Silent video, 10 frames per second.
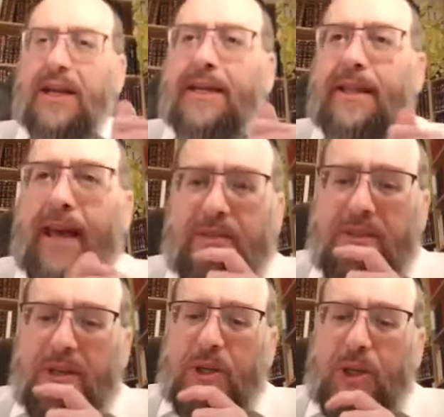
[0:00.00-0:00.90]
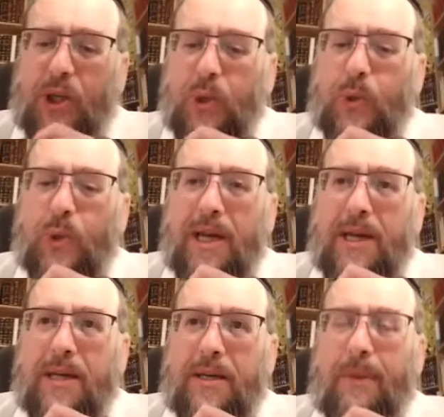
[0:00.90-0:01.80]
that you
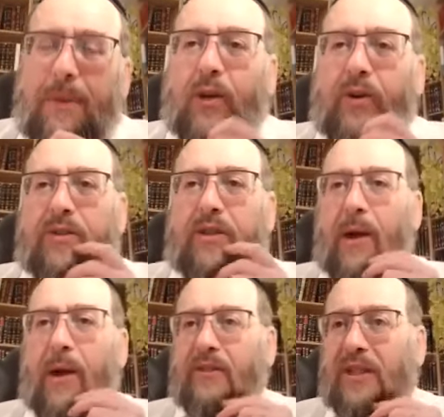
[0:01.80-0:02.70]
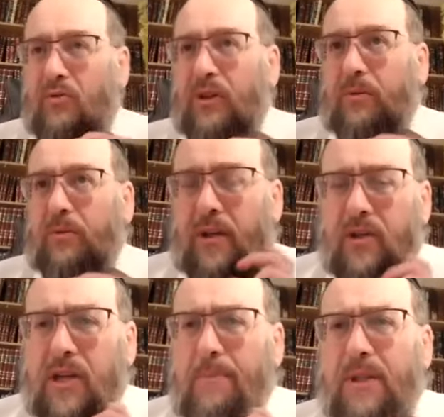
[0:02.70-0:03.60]
may not go out in the street with it on
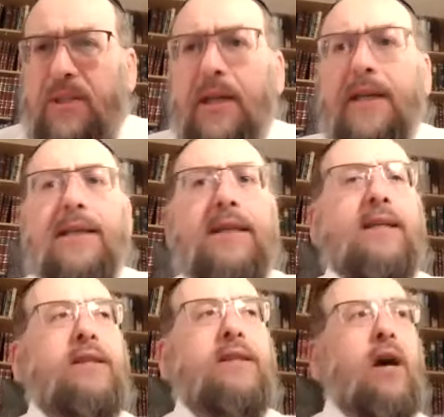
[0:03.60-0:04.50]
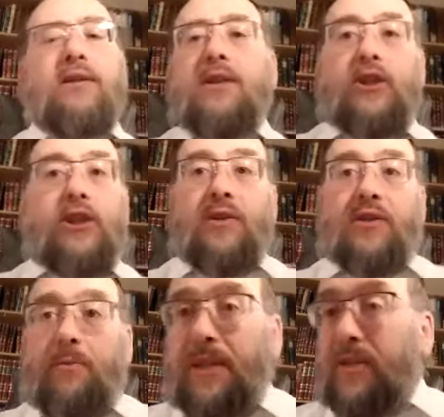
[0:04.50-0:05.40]
Shabbos, he doesn't
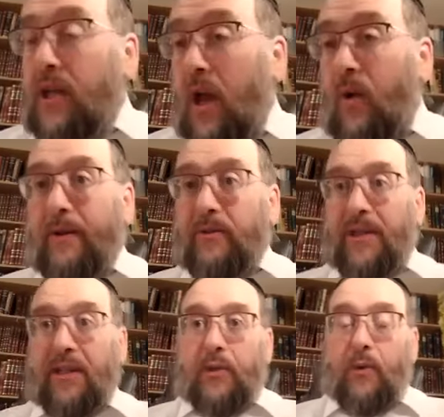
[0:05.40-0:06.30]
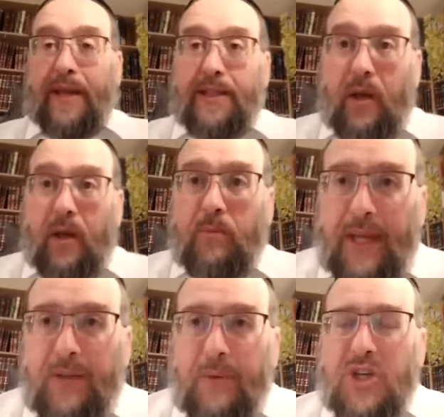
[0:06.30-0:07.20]
just mean to go out into a
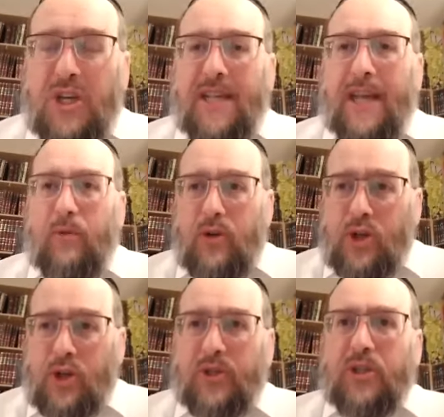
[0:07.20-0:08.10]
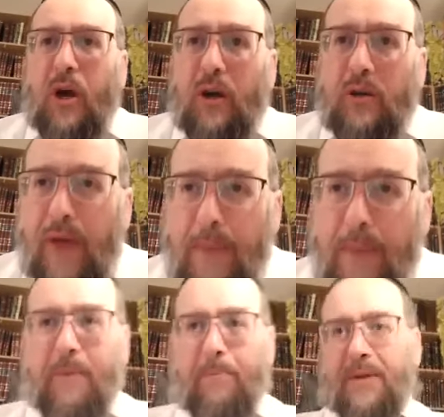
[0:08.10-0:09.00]
domain which is a Reshus
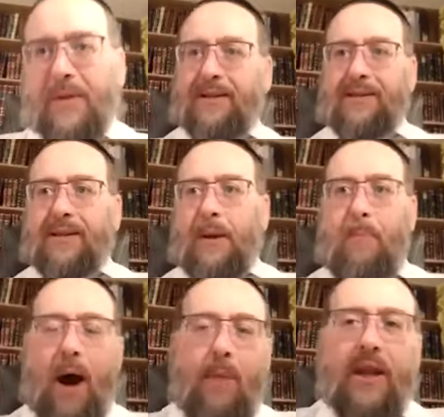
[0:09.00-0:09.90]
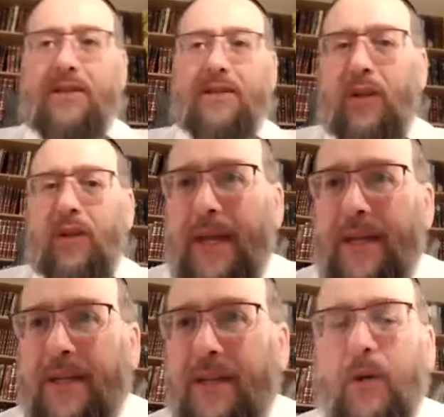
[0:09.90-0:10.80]
Harabim, a public
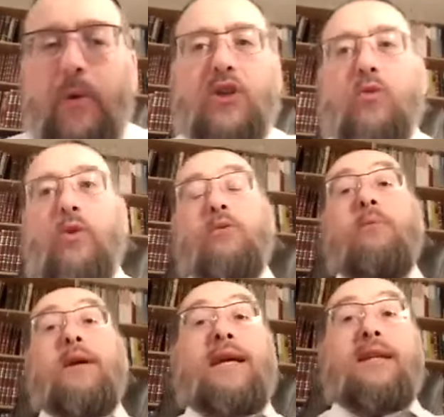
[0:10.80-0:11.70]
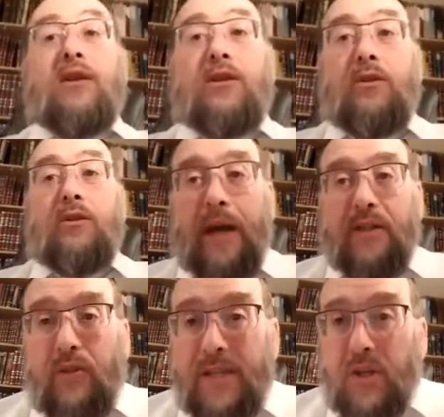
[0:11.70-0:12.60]
domain, which would mean that you had
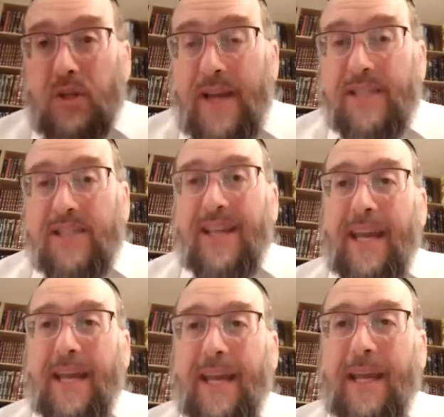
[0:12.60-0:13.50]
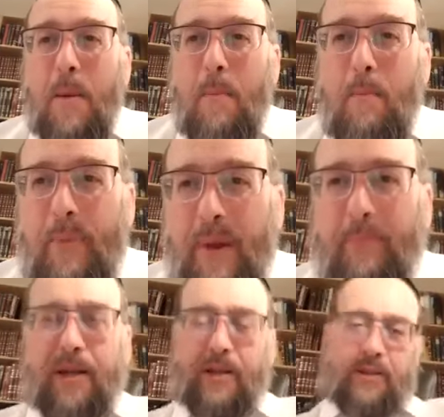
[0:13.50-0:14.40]
transgressed a
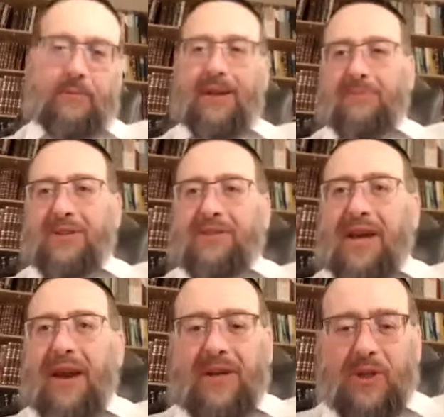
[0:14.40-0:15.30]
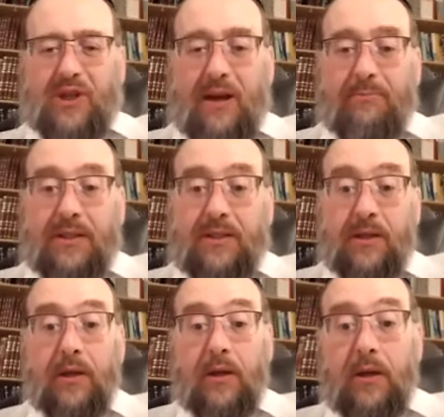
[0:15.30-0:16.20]
biblical commandment of carrying on Shabbos.
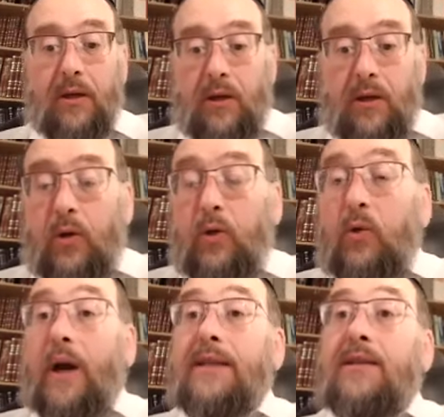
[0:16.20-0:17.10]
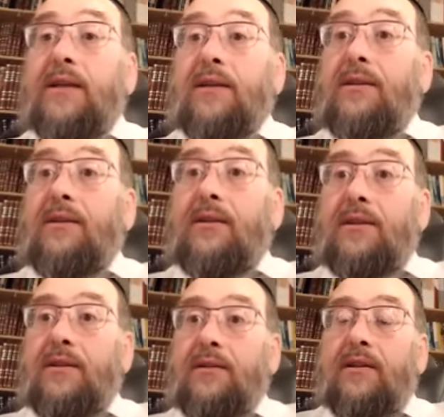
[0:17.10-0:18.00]
Who had in?
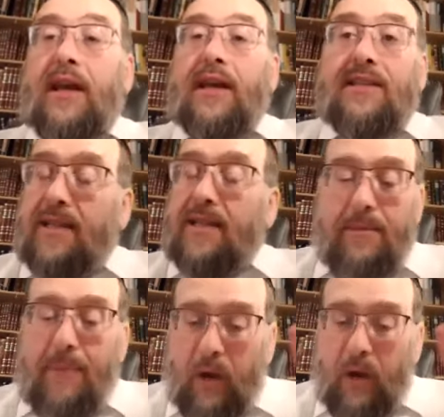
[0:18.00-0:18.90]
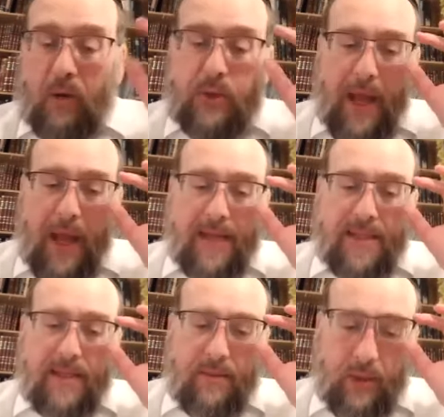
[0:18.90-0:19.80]
The exact same halacha would apply,
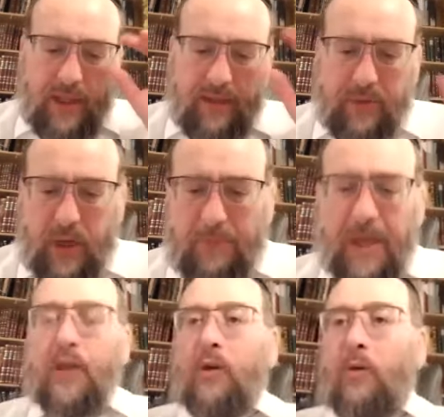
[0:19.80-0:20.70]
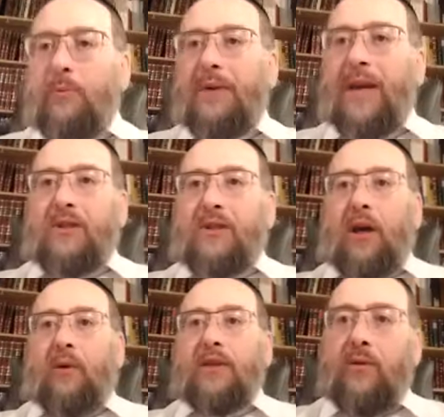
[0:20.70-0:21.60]
says the Magen Avraham. You wouldn't be able to
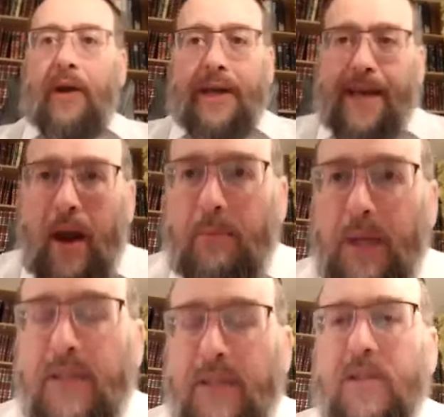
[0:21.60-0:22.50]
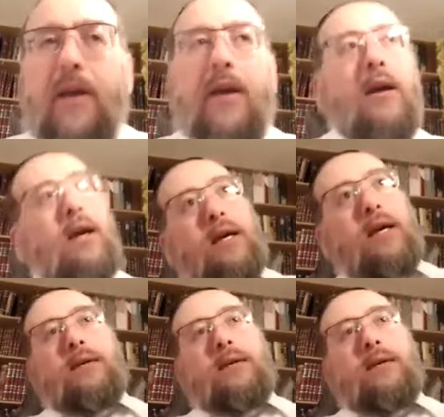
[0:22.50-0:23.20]
go into a Carmelis, a